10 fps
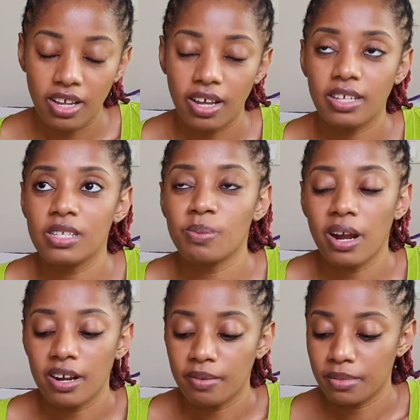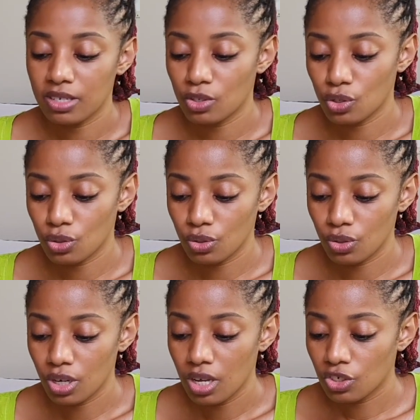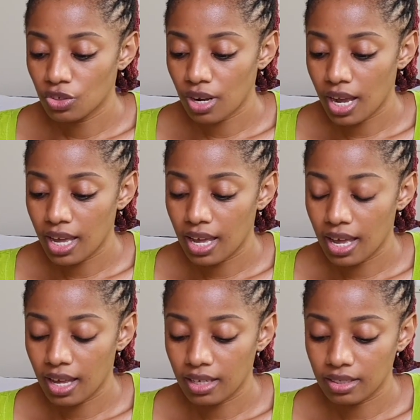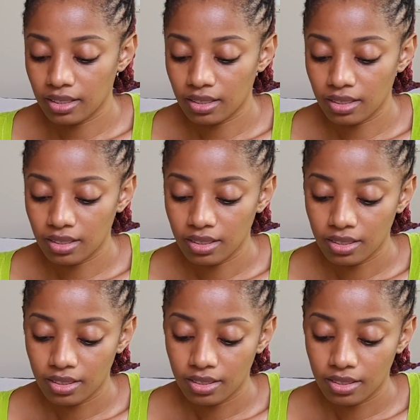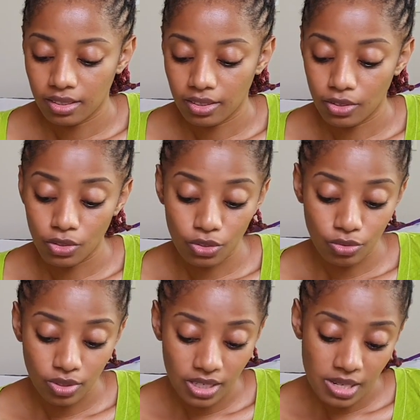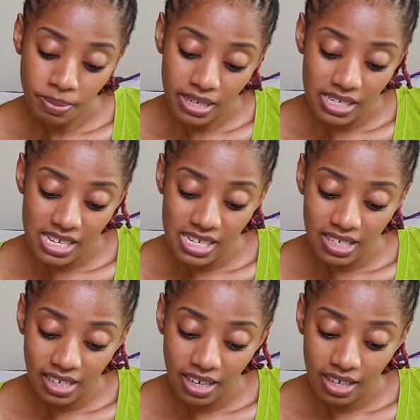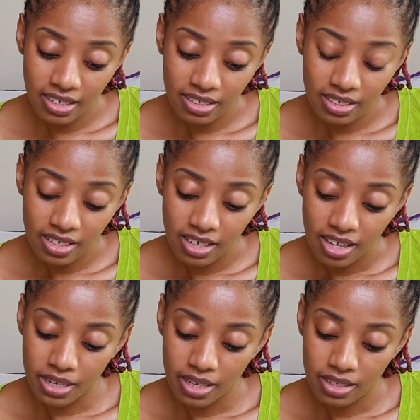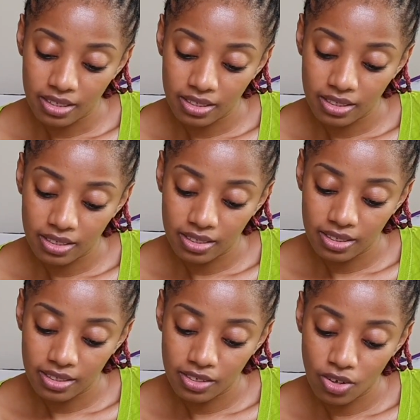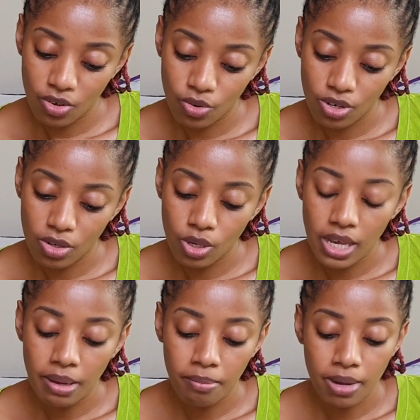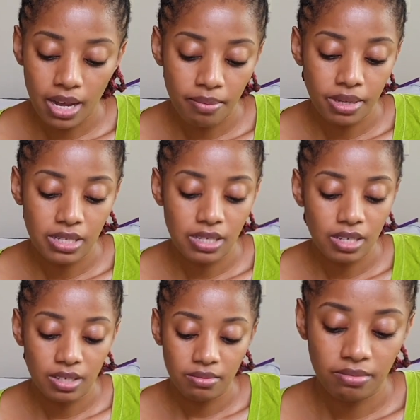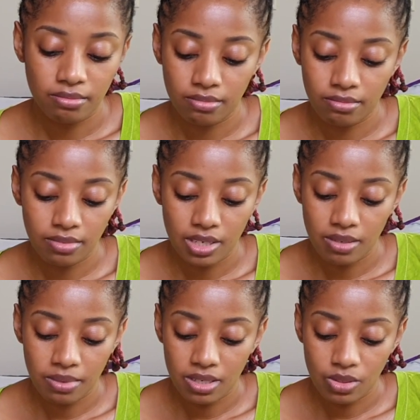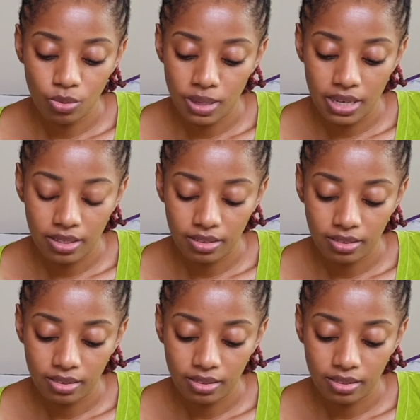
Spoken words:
inspired me to try and, you know, do these paintings again. Because now looking back, I say, I'm not too bad.